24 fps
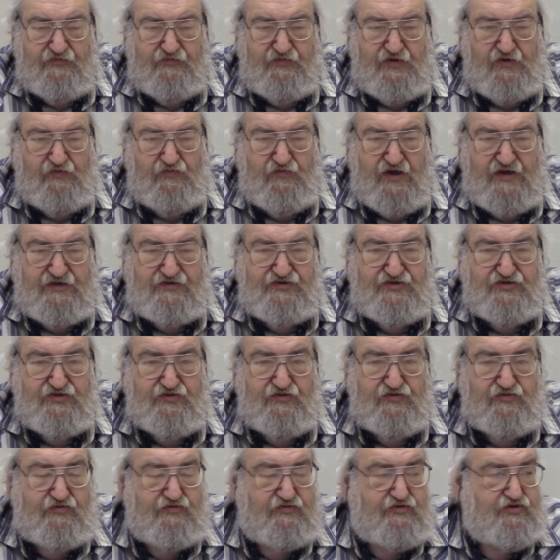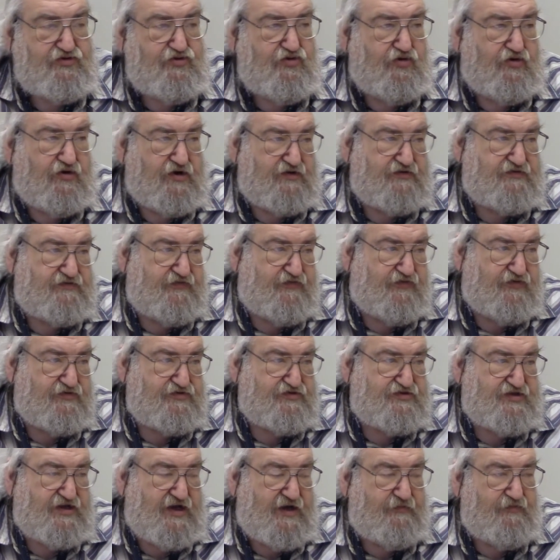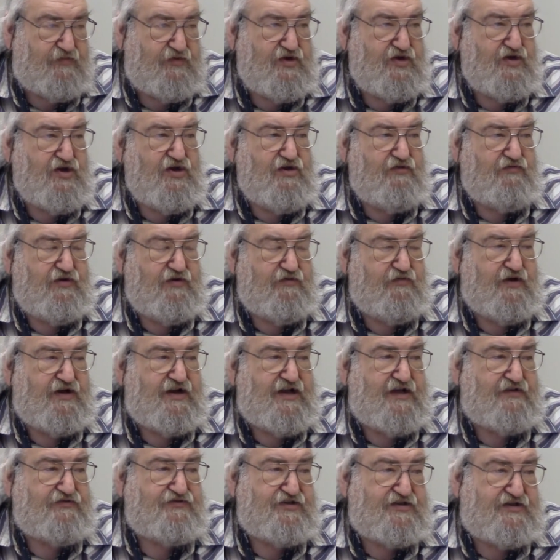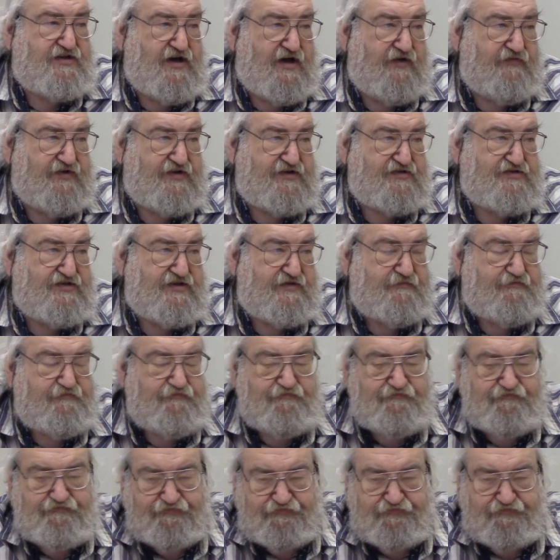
we went to court, the first time we went out to Covington.